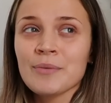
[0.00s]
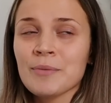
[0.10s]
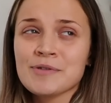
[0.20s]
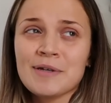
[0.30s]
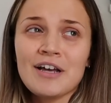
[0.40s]
when
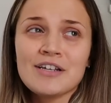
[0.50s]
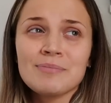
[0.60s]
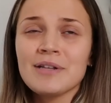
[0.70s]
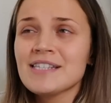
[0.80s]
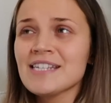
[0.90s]
was my last
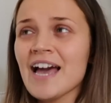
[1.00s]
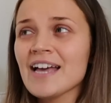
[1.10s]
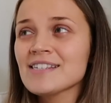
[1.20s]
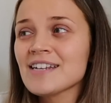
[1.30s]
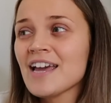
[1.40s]
blood
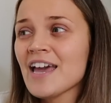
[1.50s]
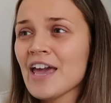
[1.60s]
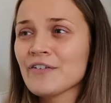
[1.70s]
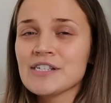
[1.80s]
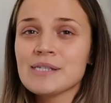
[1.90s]
test,
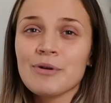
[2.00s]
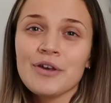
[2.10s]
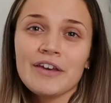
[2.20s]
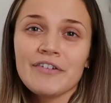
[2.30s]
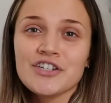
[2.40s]
if I
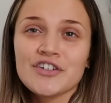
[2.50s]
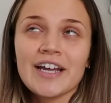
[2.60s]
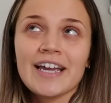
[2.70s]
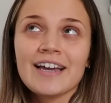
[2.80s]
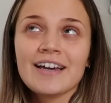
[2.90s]
smoke, if I
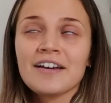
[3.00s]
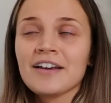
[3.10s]
drink,